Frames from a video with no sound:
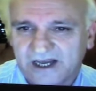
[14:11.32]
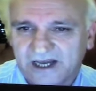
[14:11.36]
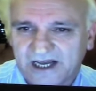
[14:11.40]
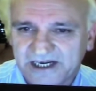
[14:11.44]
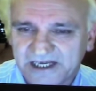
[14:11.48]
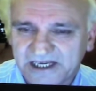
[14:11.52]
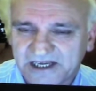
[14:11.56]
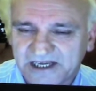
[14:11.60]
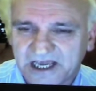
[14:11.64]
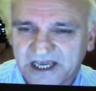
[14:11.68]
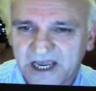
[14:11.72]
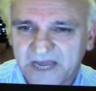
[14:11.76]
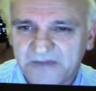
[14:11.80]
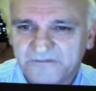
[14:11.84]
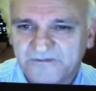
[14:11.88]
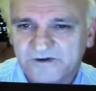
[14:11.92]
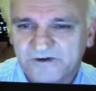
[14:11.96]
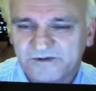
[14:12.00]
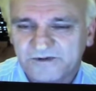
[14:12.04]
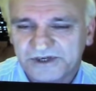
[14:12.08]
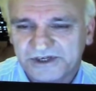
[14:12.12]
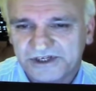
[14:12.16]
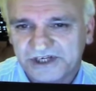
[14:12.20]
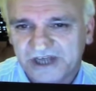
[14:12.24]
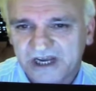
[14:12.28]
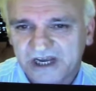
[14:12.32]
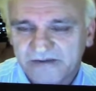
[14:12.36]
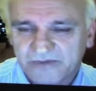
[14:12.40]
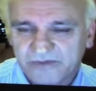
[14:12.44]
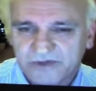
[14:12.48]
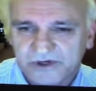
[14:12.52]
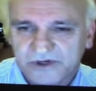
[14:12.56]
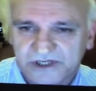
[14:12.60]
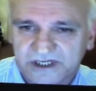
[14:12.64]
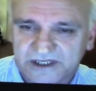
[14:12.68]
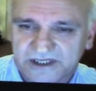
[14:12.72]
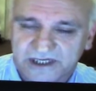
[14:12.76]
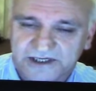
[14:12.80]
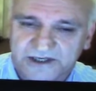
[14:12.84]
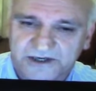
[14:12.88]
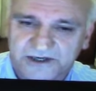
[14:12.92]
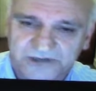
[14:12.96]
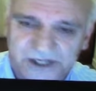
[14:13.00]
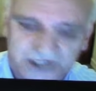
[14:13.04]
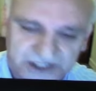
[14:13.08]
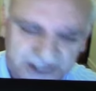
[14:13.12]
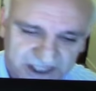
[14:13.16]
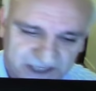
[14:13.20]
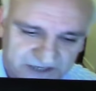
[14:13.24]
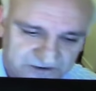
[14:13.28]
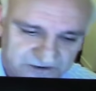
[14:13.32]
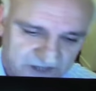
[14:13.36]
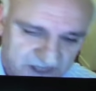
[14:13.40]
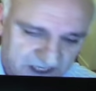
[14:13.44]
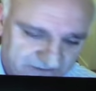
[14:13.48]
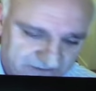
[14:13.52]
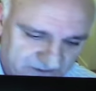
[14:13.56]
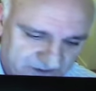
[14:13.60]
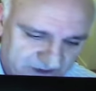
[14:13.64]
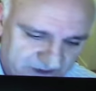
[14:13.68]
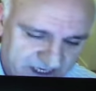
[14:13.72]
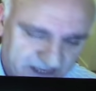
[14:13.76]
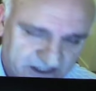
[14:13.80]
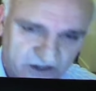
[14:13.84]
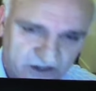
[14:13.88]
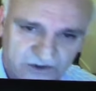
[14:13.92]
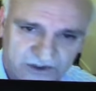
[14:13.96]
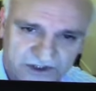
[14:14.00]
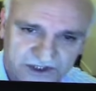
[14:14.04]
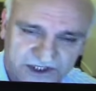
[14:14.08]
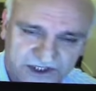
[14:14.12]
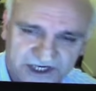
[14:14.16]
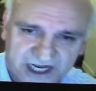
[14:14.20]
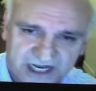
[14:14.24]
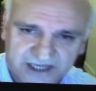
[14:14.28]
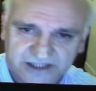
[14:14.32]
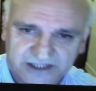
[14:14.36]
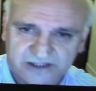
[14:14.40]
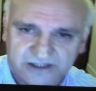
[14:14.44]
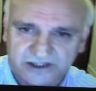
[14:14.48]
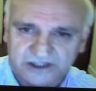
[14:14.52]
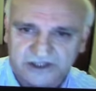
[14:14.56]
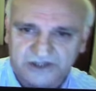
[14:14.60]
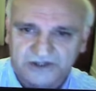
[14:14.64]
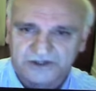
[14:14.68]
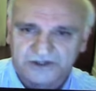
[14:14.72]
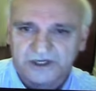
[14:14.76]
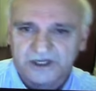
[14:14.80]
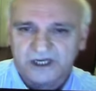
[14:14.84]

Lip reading: And he came from the chambers that the Attorney General had very close connections to.